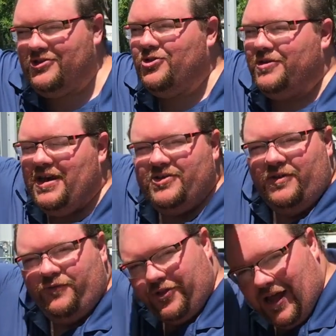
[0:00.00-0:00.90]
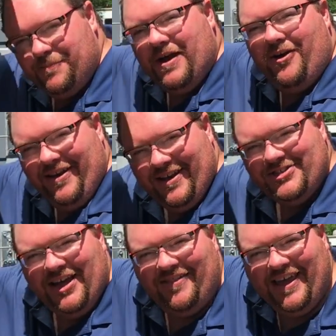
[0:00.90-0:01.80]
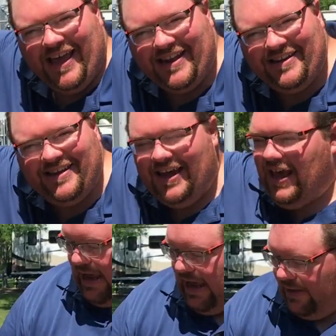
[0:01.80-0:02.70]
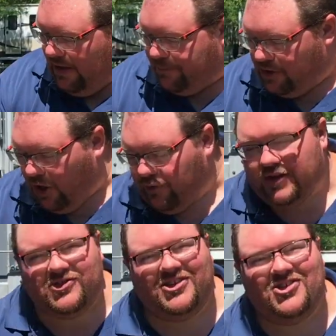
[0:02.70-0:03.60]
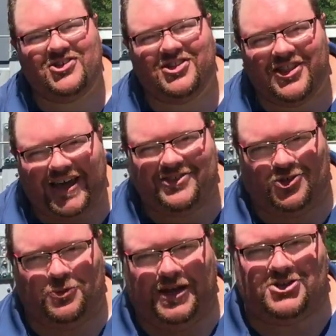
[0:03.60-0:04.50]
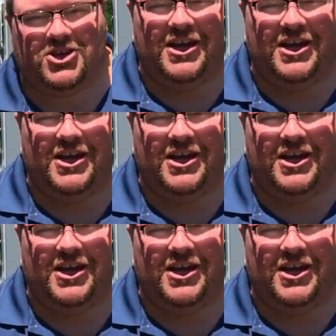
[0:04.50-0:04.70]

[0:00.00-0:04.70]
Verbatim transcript: it so it doesn't flop down and hit you on the head. And then below this, this is the light switch